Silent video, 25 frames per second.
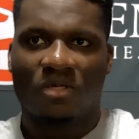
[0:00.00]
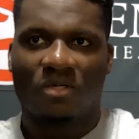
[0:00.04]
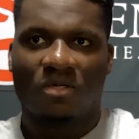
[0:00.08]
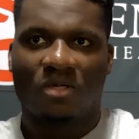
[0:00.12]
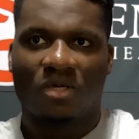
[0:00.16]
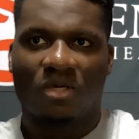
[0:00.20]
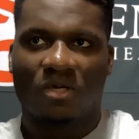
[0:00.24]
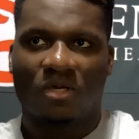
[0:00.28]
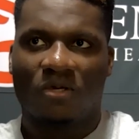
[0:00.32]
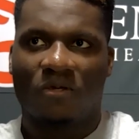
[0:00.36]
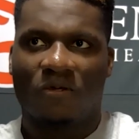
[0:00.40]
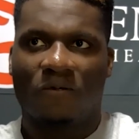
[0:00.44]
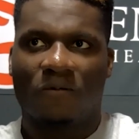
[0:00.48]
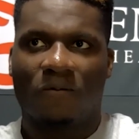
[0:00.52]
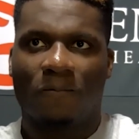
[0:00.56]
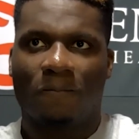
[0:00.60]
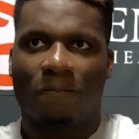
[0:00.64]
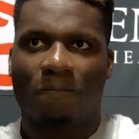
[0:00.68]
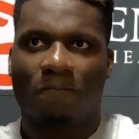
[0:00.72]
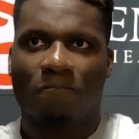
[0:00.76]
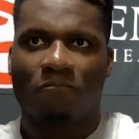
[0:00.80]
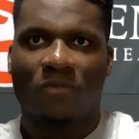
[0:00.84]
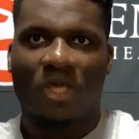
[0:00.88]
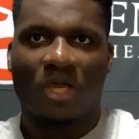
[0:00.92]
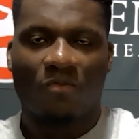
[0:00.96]

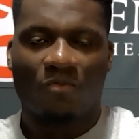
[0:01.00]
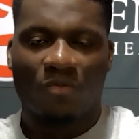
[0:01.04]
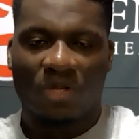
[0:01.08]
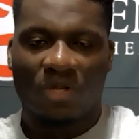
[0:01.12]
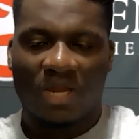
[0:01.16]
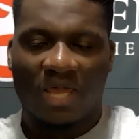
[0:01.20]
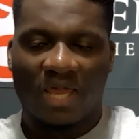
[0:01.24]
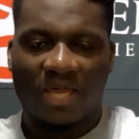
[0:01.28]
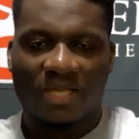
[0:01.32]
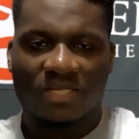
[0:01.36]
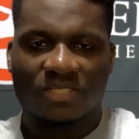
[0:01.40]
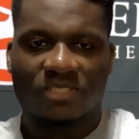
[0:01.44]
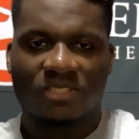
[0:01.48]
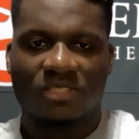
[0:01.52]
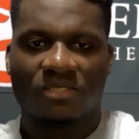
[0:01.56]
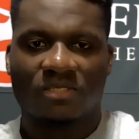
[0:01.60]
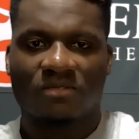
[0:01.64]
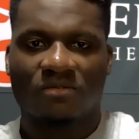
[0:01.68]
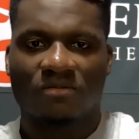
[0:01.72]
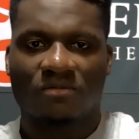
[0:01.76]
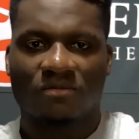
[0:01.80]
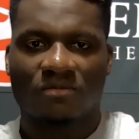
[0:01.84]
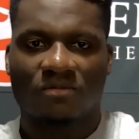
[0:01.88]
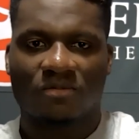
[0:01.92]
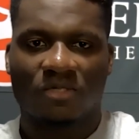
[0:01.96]
not relaxing,
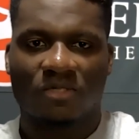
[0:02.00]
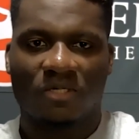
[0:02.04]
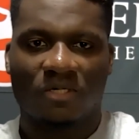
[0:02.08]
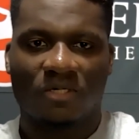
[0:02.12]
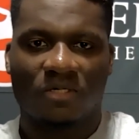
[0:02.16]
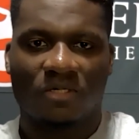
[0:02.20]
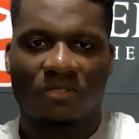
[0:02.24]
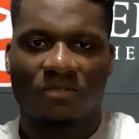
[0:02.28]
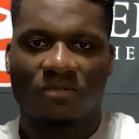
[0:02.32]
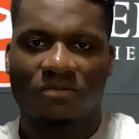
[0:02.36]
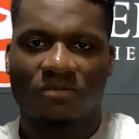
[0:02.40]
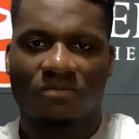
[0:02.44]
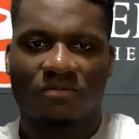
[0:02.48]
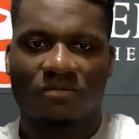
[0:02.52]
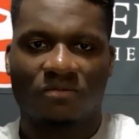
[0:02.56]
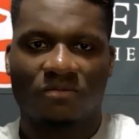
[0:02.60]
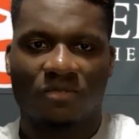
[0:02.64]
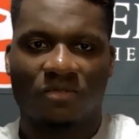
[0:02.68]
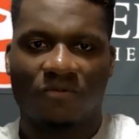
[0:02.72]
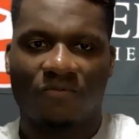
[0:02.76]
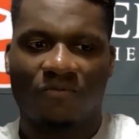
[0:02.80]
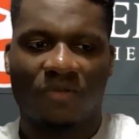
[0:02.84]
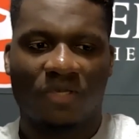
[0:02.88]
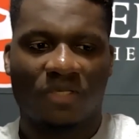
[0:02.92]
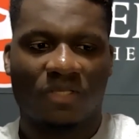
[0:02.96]
the
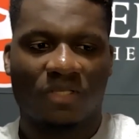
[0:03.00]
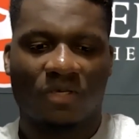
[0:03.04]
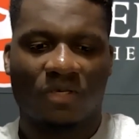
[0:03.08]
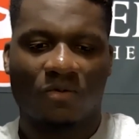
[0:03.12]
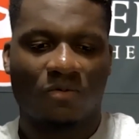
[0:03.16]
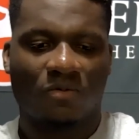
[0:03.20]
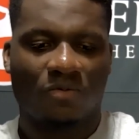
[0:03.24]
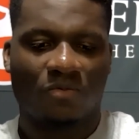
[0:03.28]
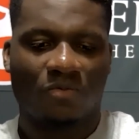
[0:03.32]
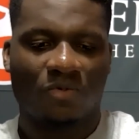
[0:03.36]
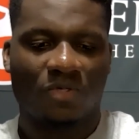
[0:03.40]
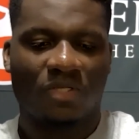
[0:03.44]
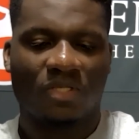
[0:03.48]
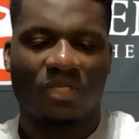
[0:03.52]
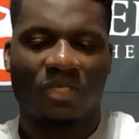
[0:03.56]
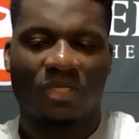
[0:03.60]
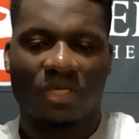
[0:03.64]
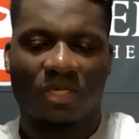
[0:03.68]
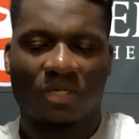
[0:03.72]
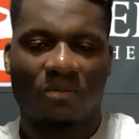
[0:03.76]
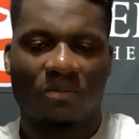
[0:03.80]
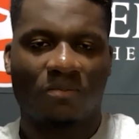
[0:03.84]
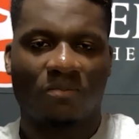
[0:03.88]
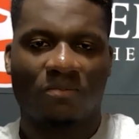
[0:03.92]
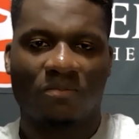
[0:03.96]
fact that we really
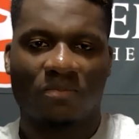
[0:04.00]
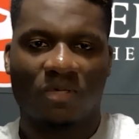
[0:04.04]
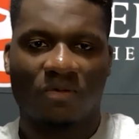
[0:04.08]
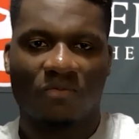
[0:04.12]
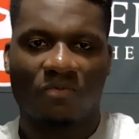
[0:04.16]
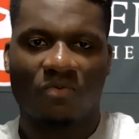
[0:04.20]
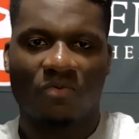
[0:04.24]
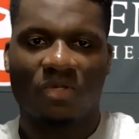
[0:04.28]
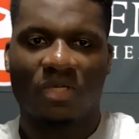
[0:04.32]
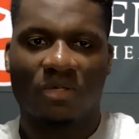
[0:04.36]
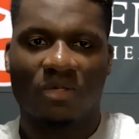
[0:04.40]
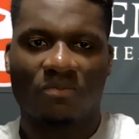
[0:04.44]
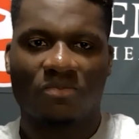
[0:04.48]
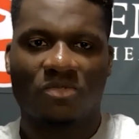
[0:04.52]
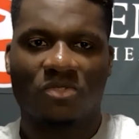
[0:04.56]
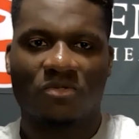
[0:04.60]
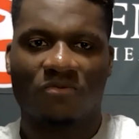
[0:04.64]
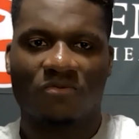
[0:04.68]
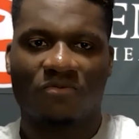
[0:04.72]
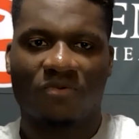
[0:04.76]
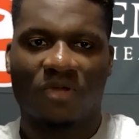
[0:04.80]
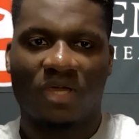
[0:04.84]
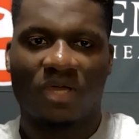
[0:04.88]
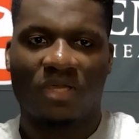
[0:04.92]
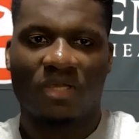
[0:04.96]
came every game to
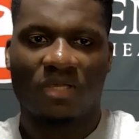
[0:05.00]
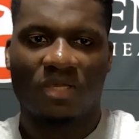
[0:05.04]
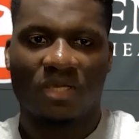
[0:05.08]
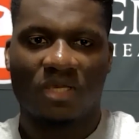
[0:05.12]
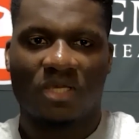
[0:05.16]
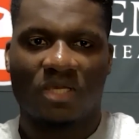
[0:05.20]
fight.